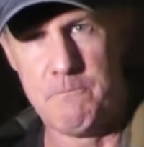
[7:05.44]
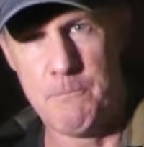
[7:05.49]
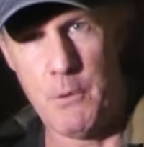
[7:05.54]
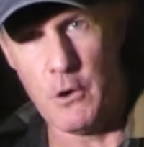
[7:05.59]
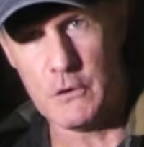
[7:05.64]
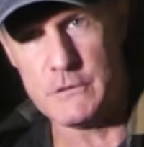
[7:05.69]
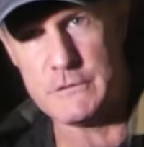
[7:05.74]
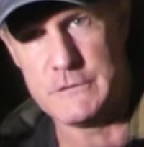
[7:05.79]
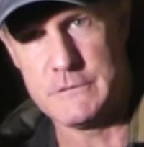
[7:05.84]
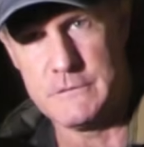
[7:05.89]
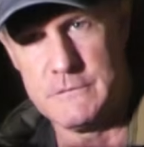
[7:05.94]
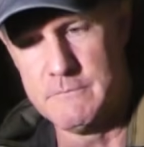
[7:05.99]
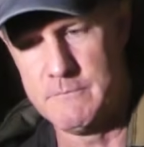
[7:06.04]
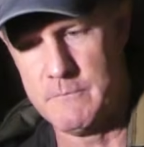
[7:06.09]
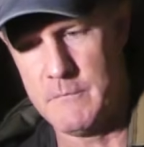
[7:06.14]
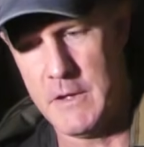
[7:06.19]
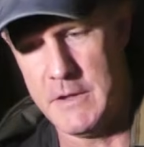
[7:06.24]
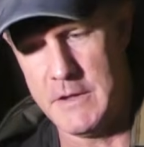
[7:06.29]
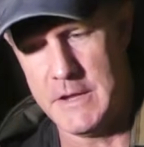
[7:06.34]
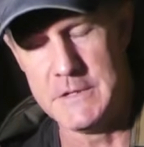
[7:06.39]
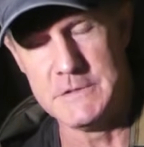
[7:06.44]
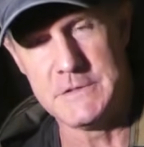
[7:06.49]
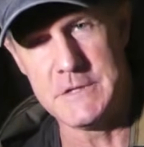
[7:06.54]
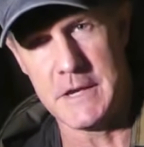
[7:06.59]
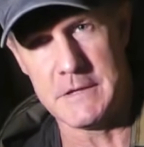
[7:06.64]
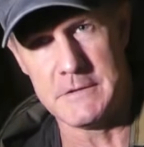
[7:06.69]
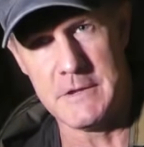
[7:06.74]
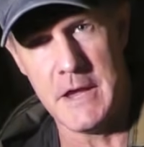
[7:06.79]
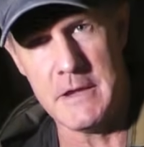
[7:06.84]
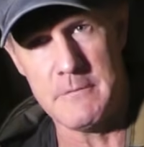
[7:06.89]
box
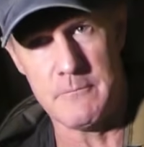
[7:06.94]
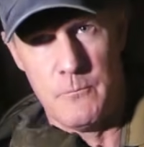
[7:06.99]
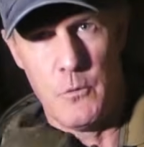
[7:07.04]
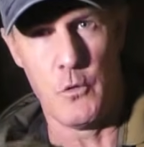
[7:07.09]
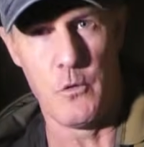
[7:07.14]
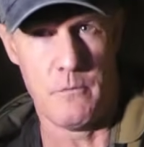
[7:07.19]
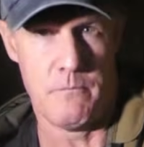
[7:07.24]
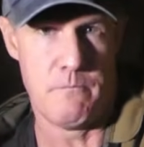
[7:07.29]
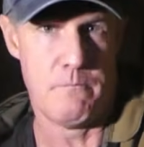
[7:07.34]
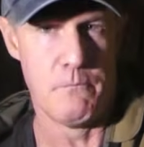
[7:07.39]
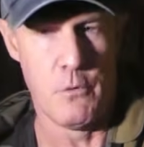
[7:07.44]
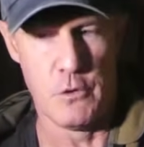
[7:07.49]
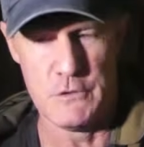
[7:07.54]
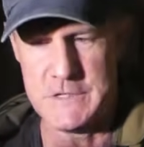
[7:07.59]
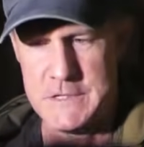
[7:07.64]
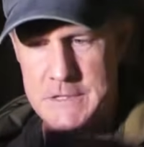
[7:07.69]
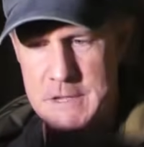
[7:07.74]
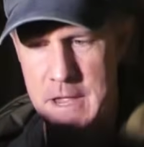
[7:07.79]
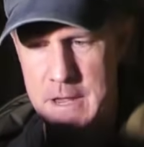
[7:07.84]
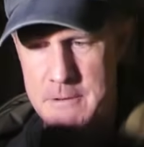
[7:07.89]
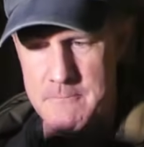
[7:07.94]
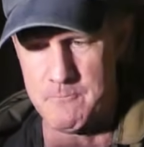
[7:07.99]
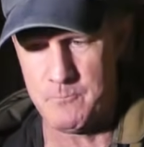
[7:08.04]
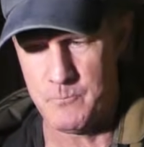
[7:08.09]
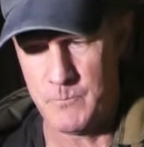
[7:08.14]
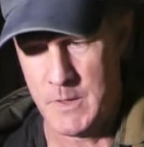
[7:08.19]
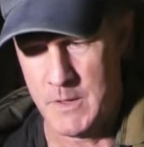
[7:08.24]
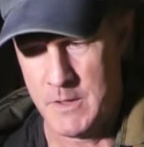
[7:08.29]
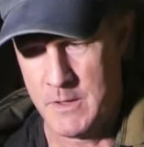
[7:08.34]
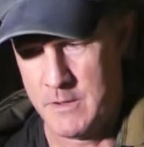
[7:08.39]
insect net, or mozzie net,
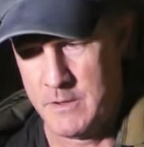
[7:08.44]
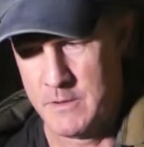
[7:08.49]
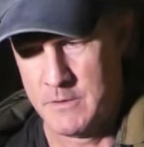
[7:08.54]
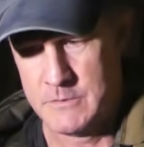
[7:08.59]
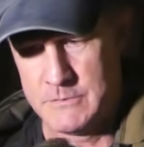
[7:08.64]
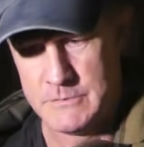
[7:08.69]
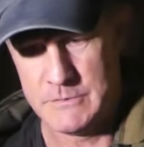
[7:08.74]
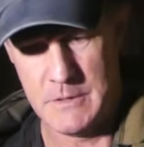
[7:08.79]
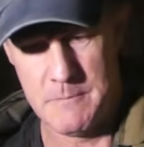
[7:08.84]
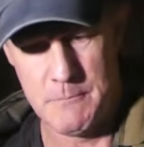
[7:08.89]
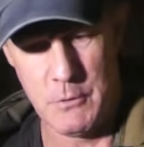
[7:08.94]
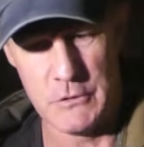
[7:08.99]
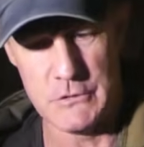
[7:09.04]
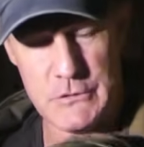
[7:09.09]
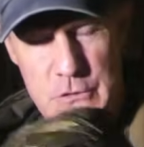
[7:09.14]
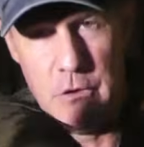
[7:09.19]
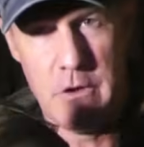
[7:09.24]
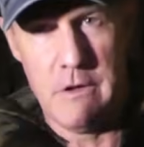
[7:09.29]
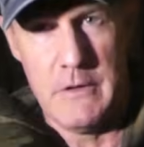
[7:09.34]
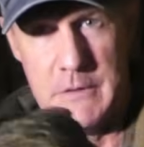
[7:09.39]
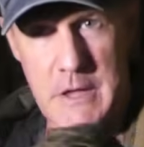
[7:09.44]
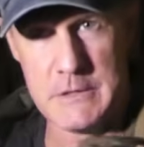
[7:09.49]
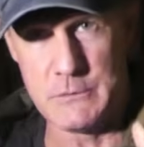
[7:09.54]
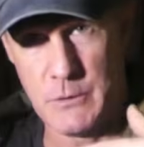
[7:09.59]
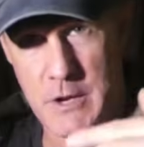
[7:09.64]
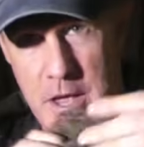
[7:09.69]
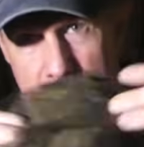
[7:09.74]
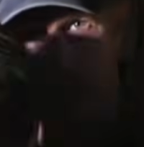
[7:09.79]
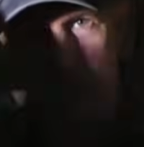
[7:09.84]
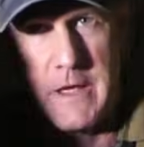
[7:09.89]
so box style, and that's
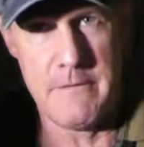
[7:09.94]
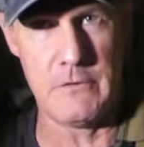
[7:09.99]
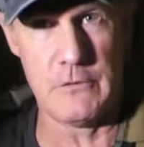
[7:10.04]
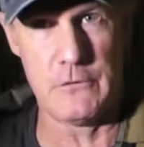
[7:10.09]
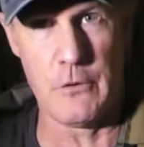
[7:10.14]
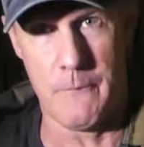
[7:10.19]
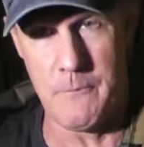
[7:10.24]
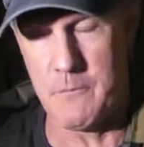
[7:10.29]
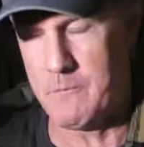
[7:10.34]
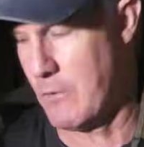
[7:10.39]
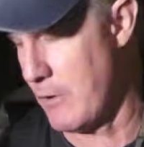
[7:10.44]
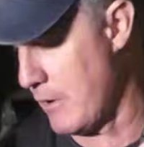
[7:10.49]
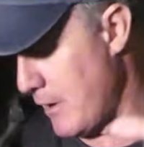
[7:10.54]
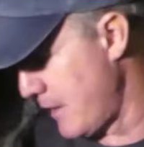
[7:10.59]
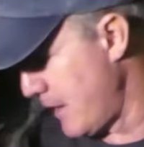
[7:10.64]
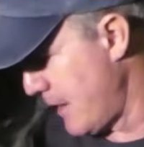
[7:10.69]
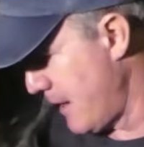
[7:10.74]
what I had over the top of my